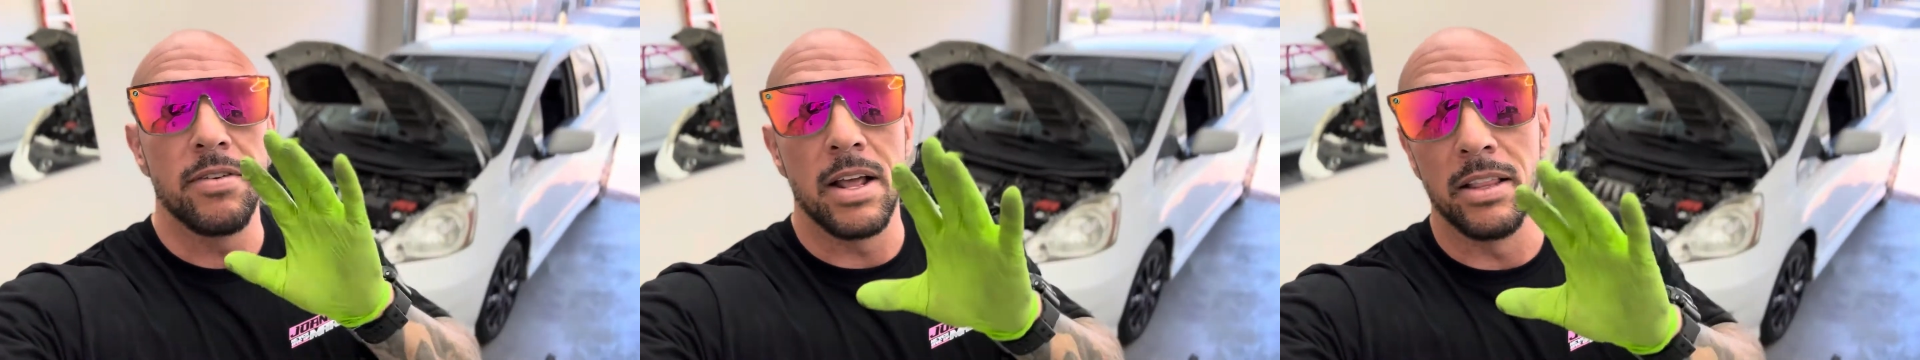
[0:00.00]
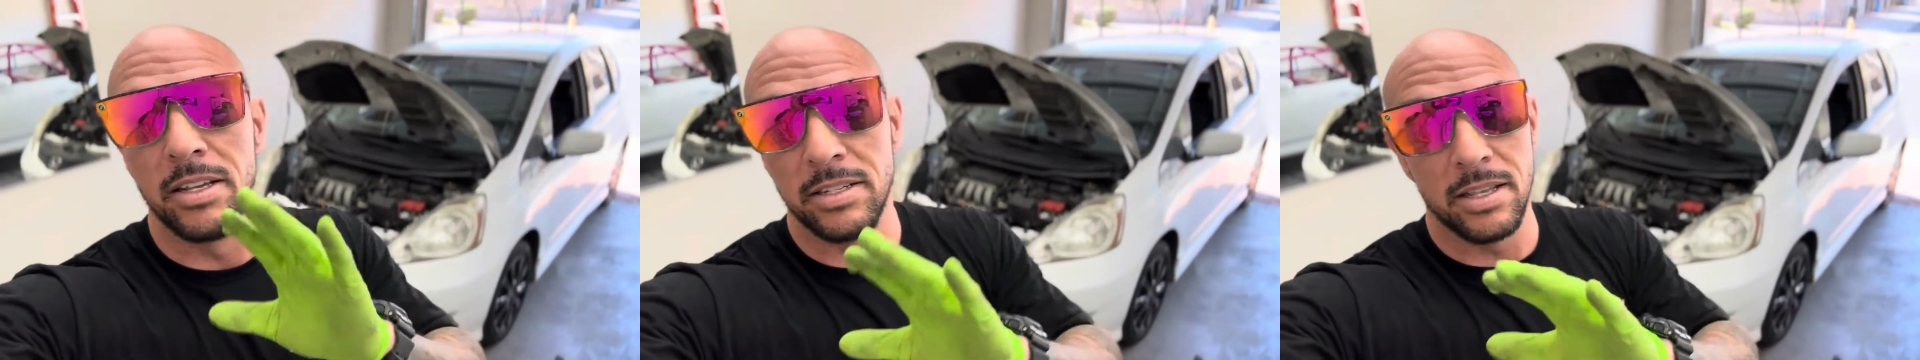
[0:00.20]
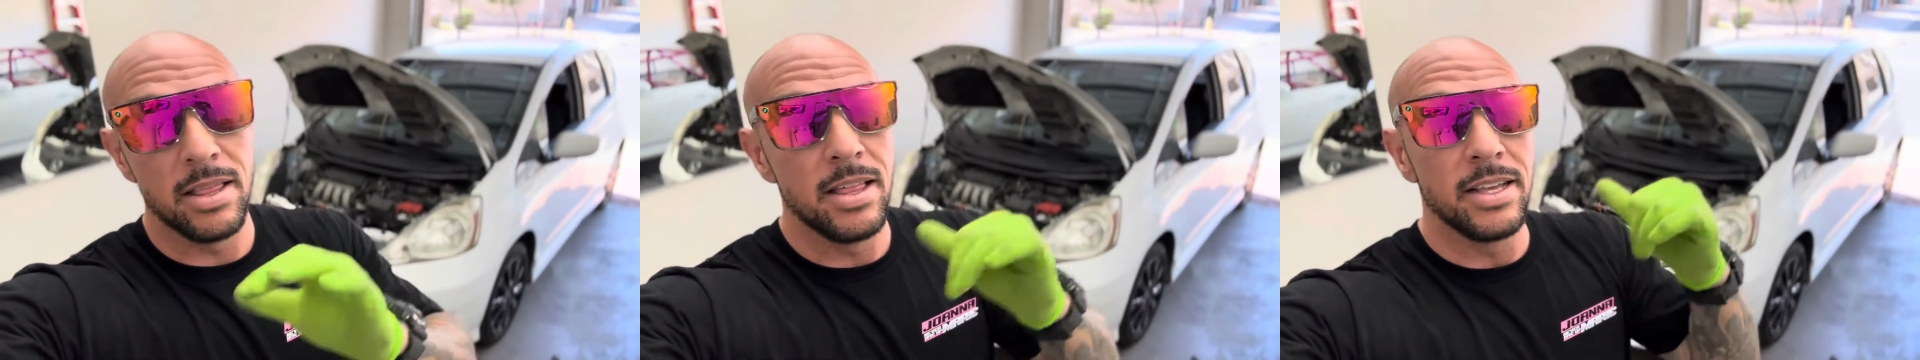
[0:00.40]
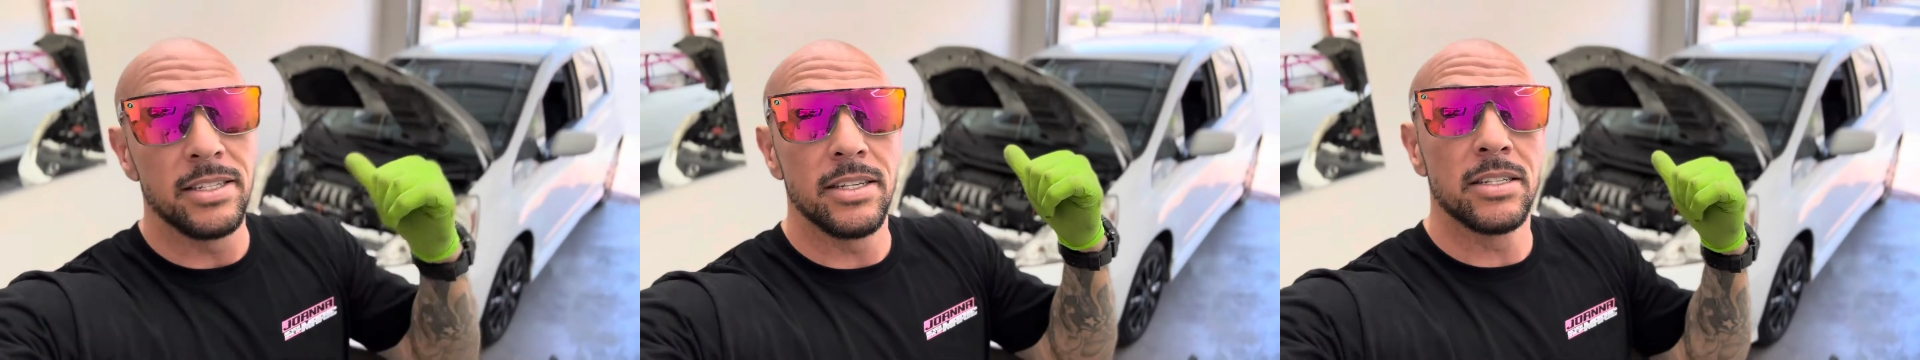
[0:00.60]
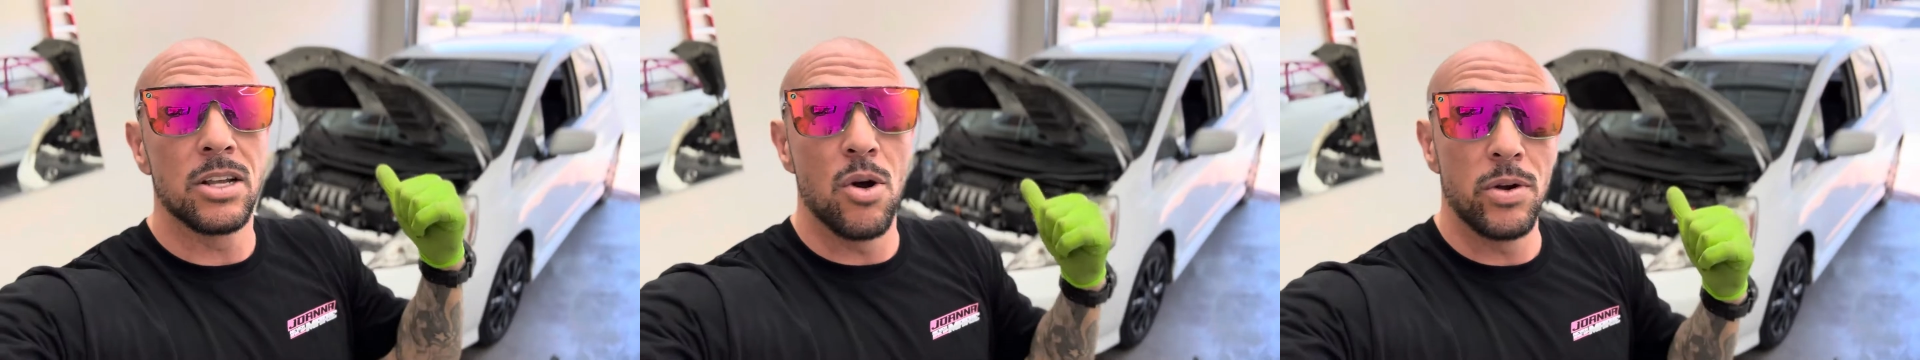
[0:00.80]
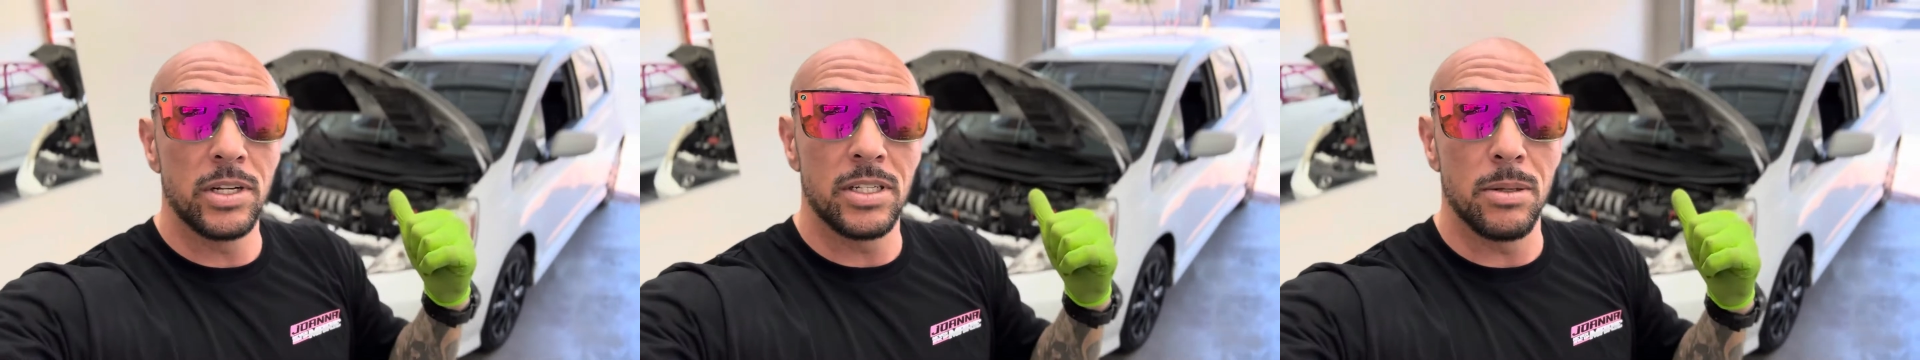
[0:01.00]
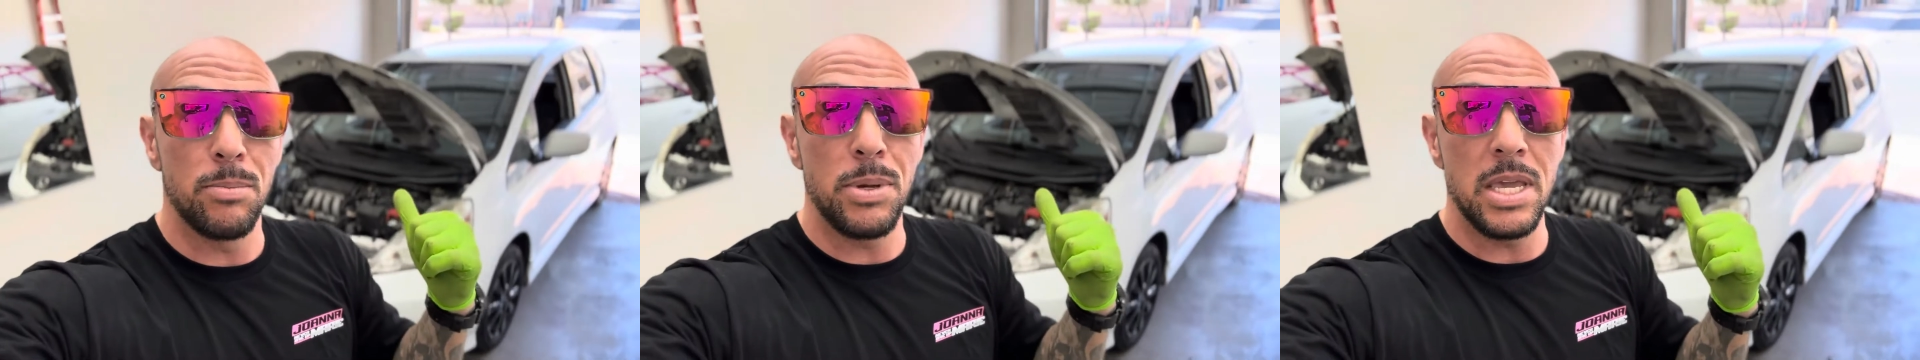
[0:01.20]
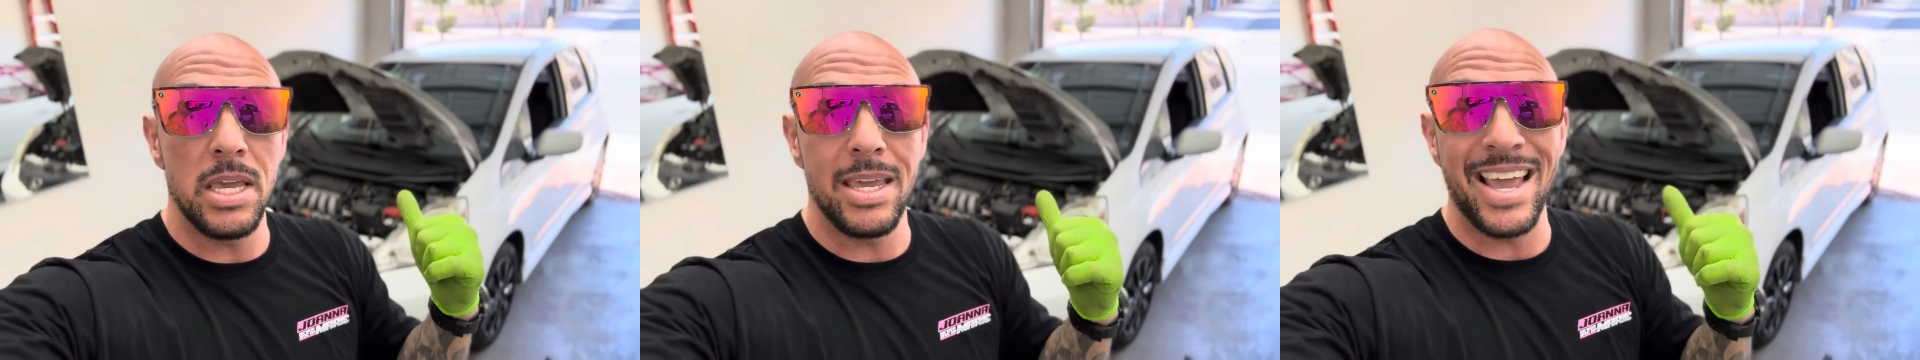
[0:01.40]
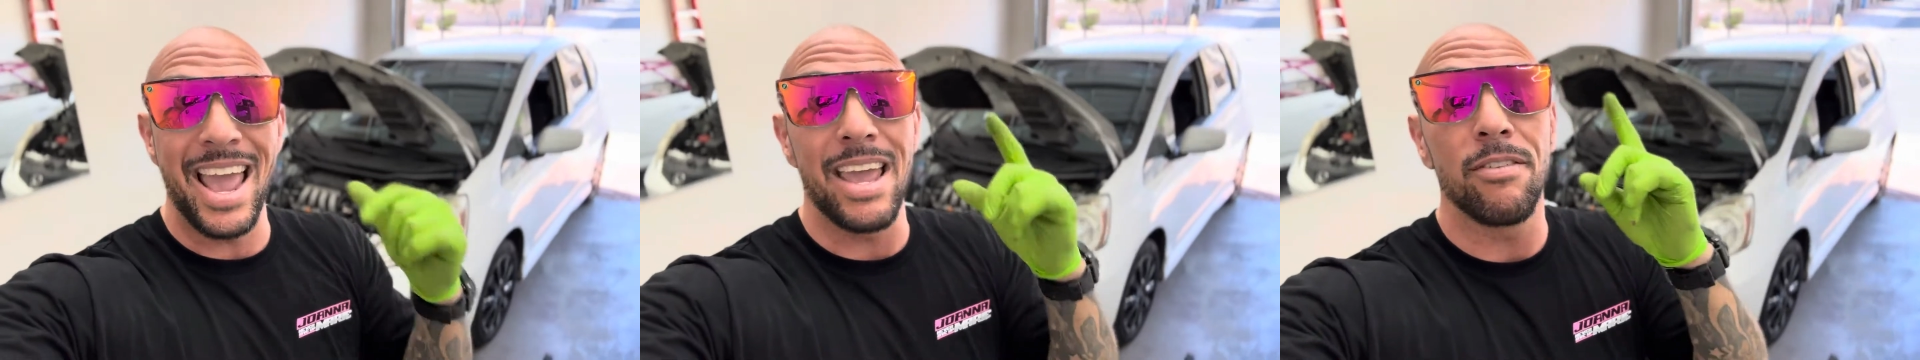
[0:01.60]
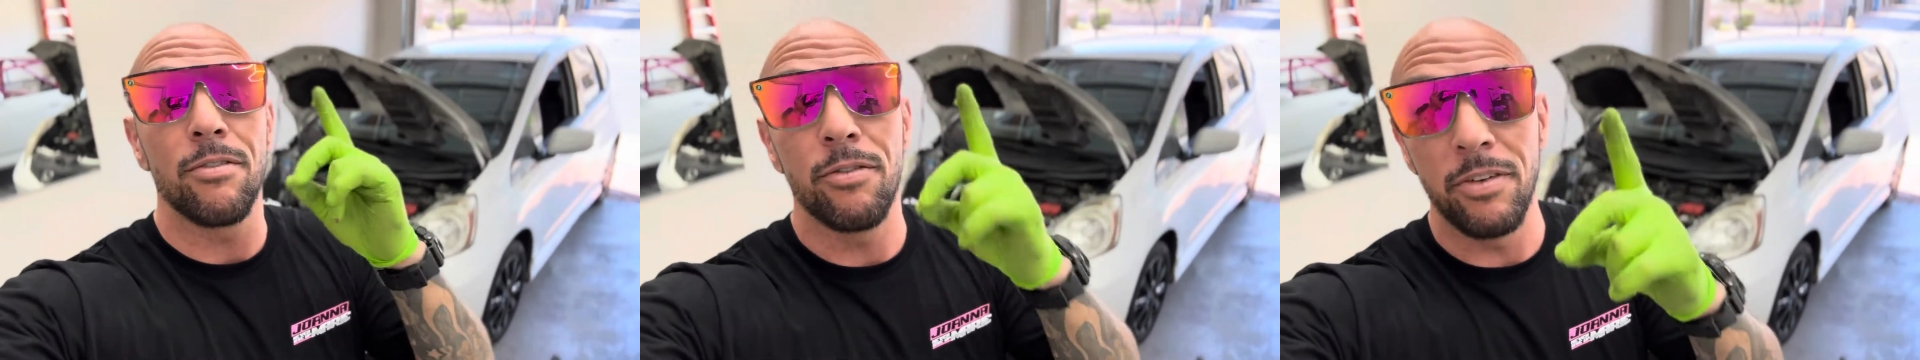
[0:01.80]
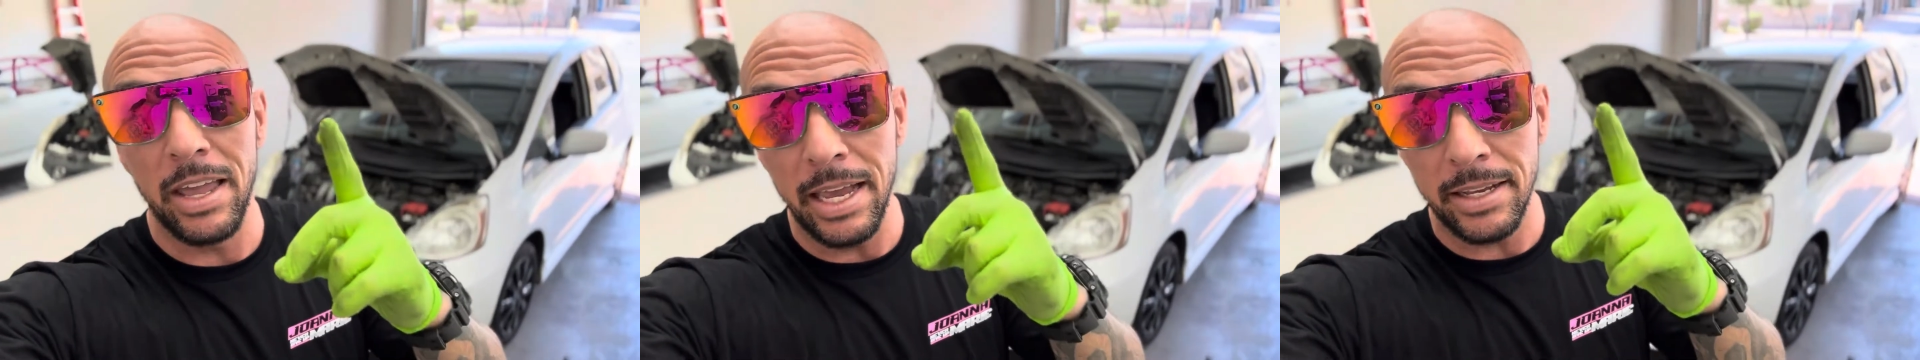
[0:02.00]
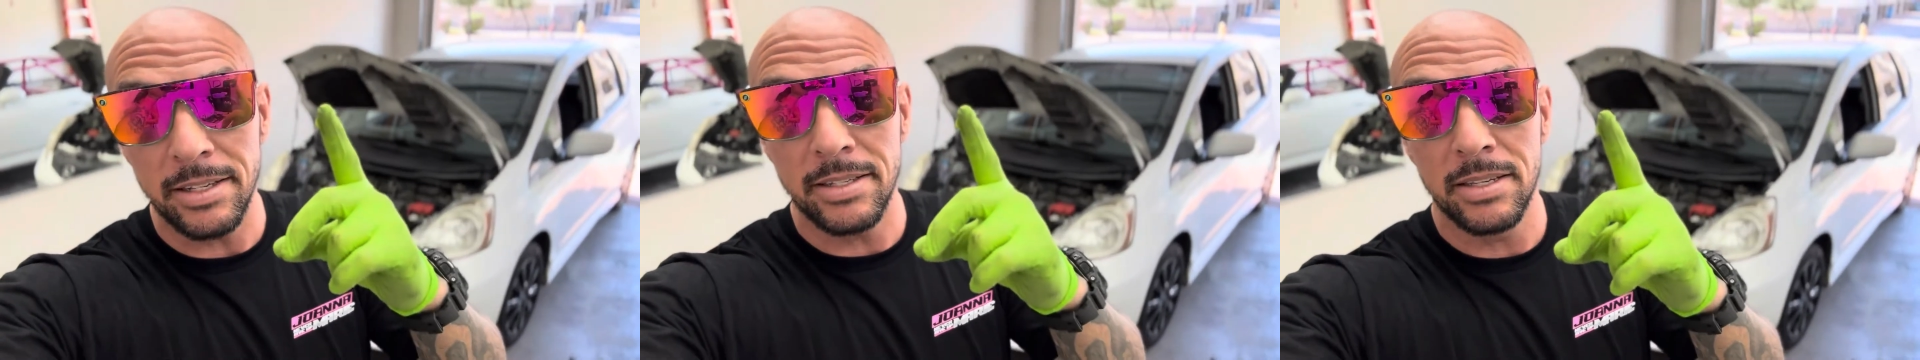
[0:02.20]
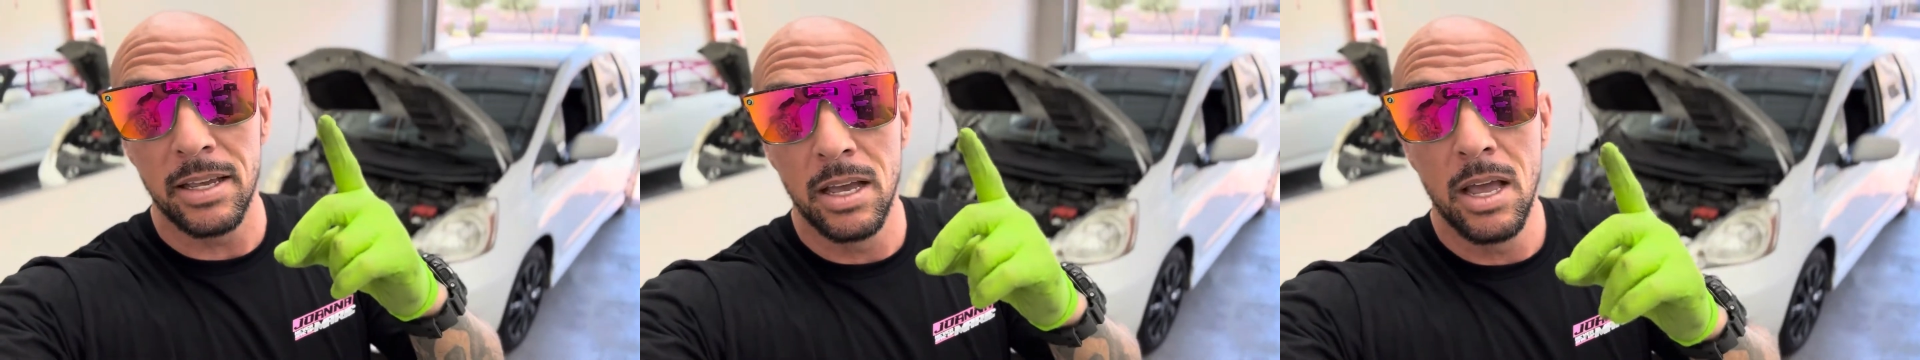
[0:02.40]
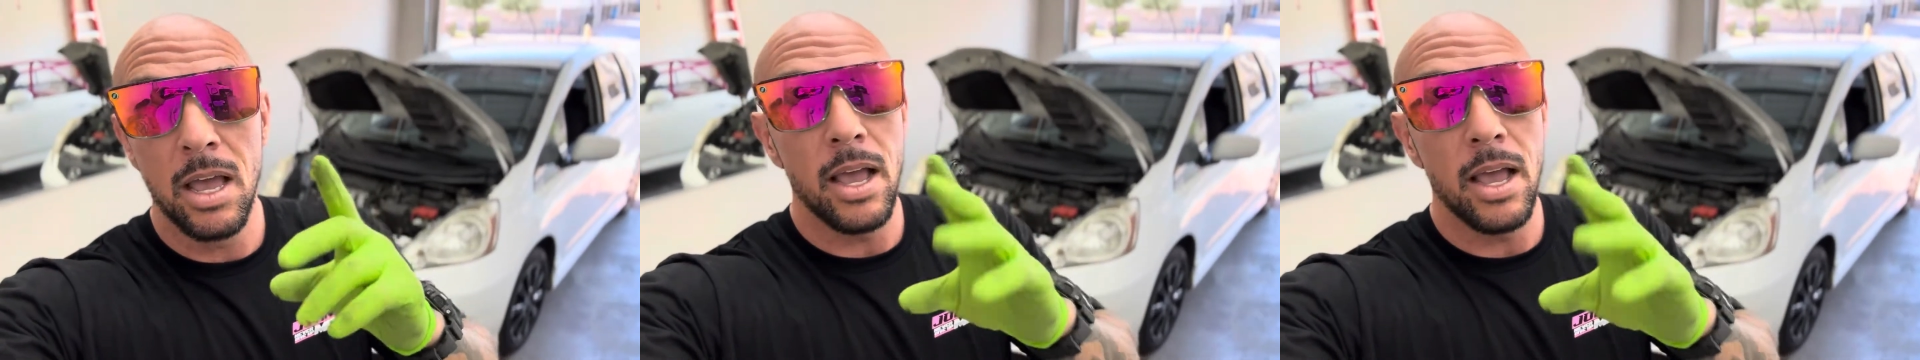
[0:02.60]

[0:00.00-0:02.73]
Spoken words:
Now listen, this is going to be a fix.